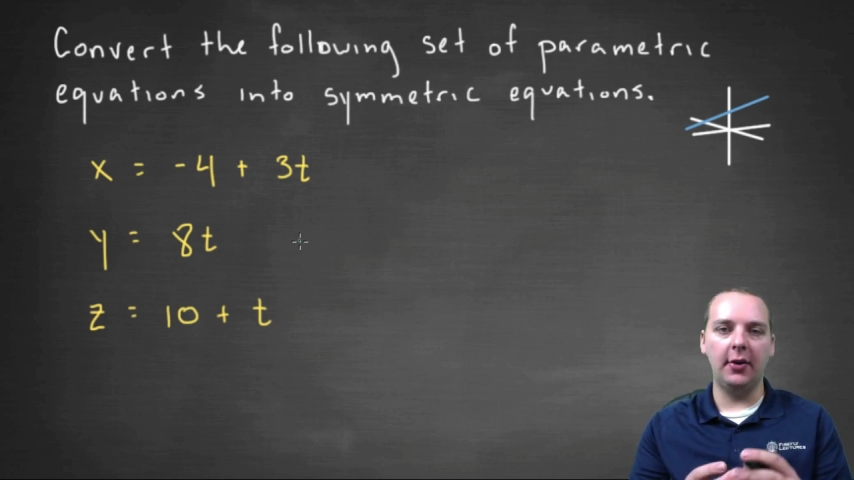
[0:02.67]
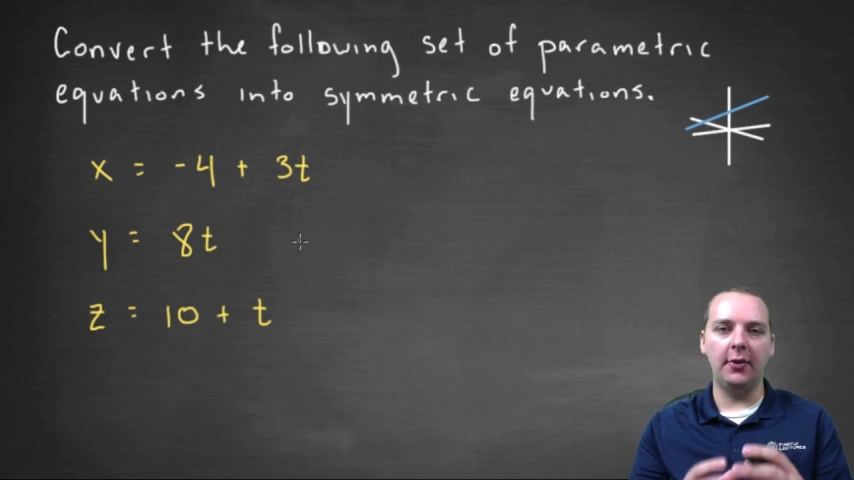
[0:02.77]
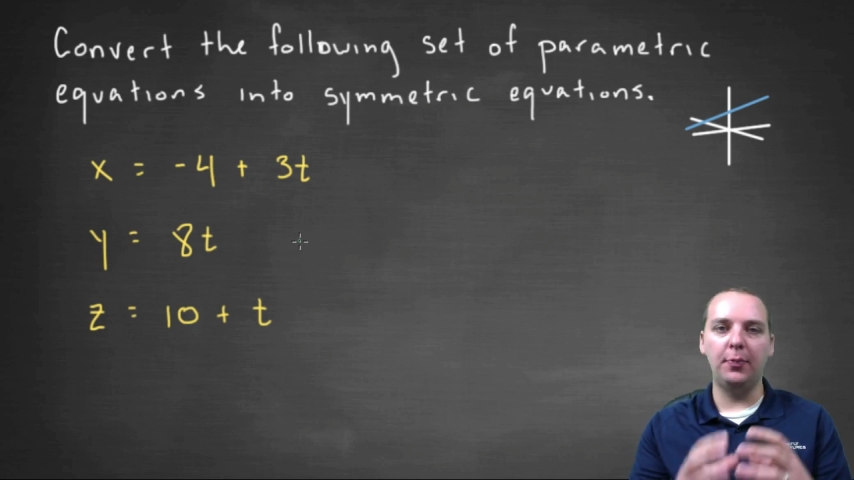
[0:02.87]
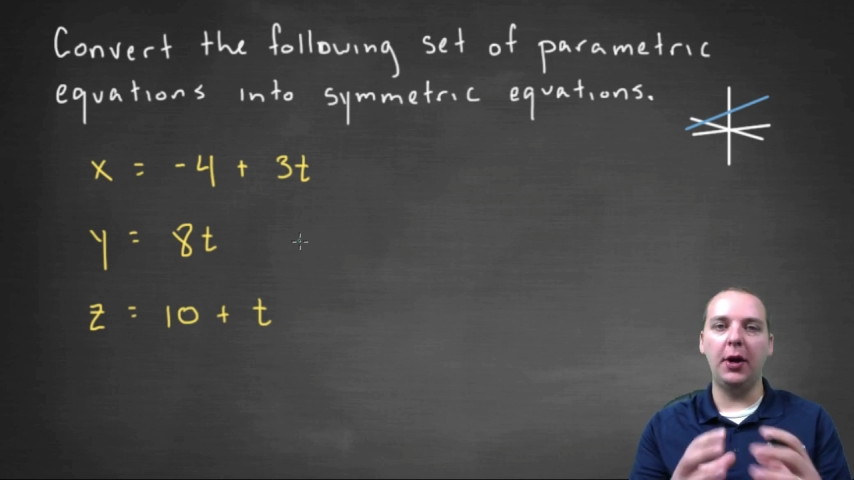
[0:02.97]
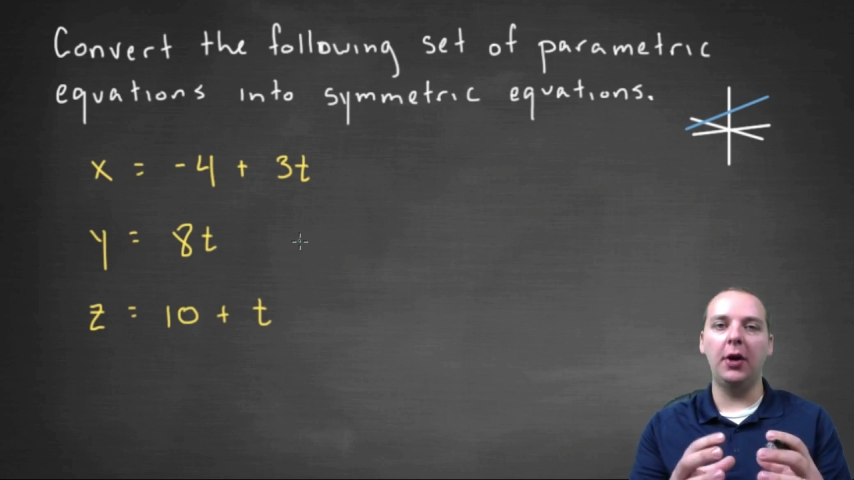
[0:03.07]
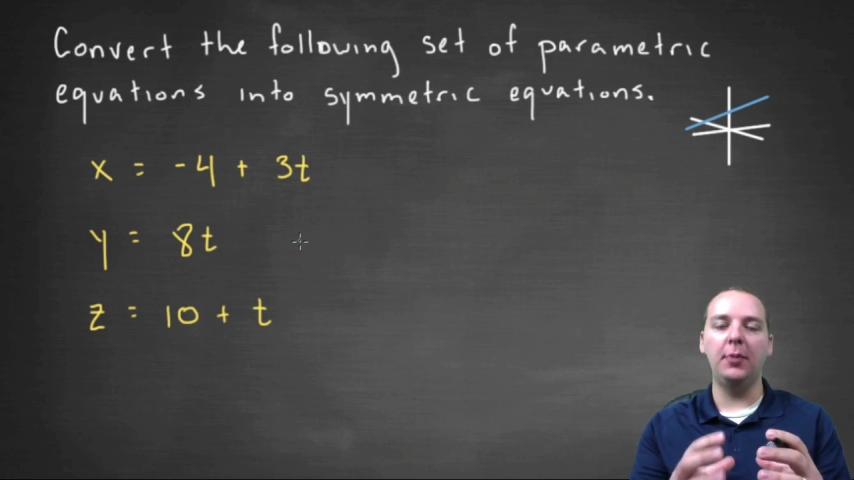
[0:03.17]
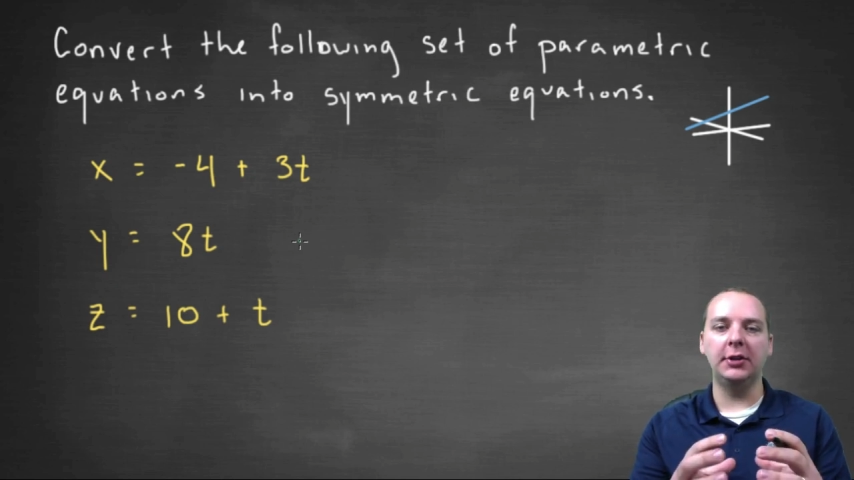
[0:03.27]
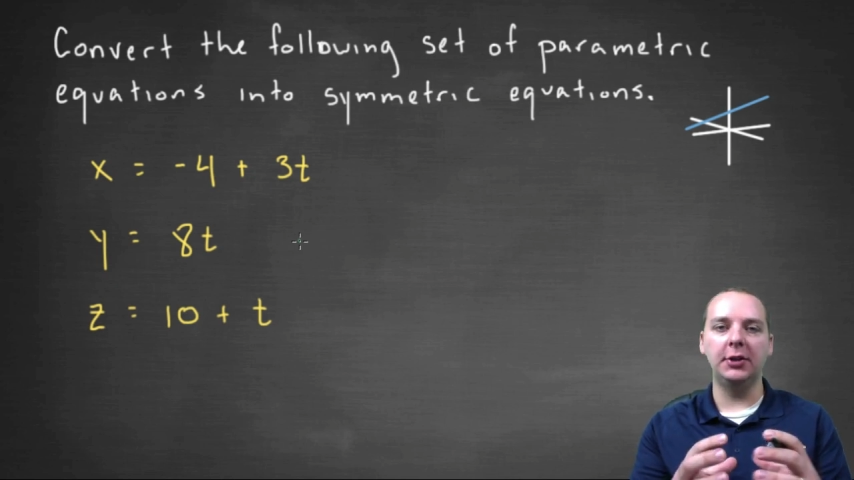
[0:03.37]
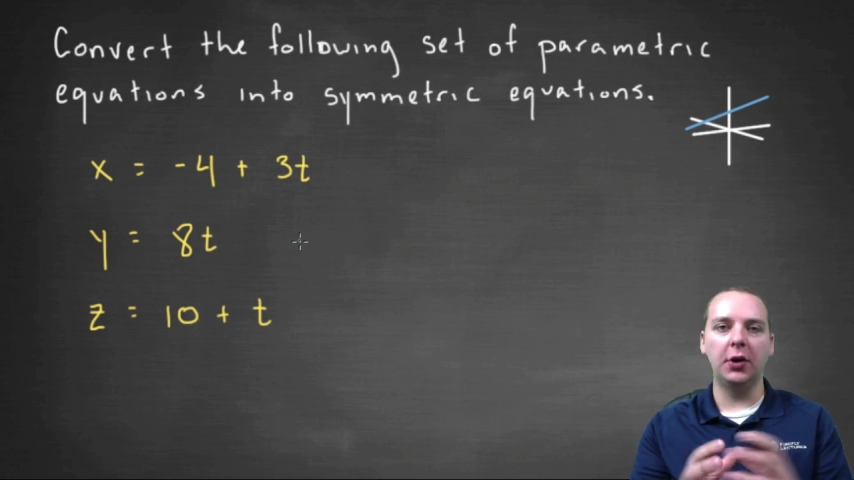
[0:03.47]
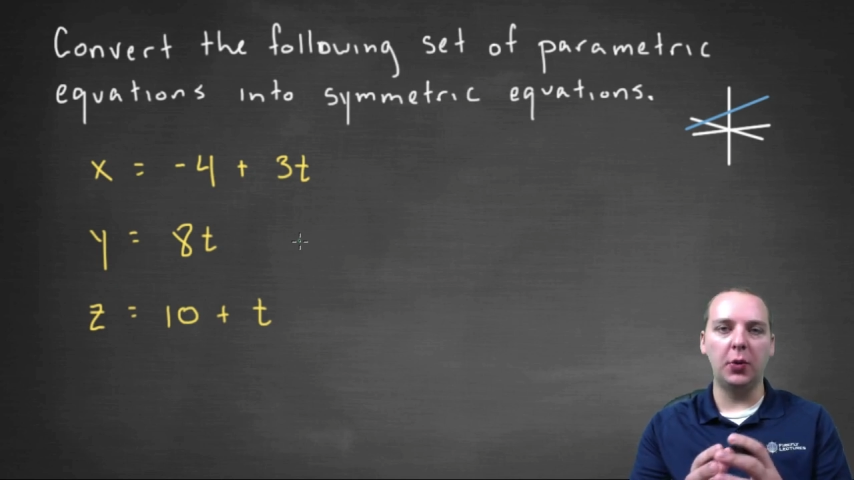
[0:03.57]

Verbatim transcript: of parametric